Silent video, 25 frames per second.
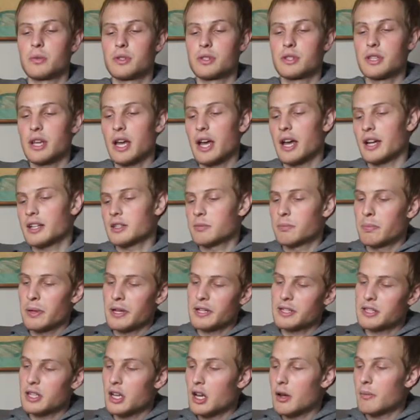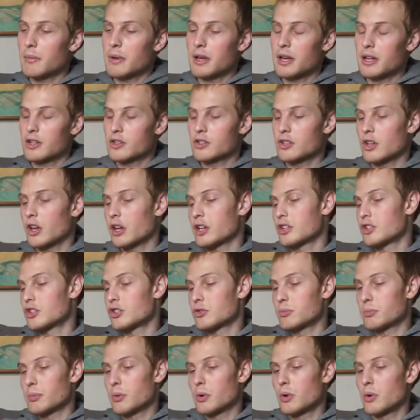Sachs. Picked up in a size
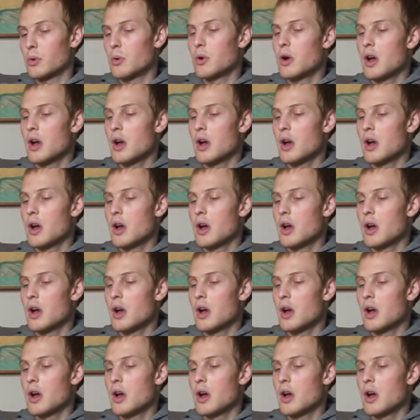small.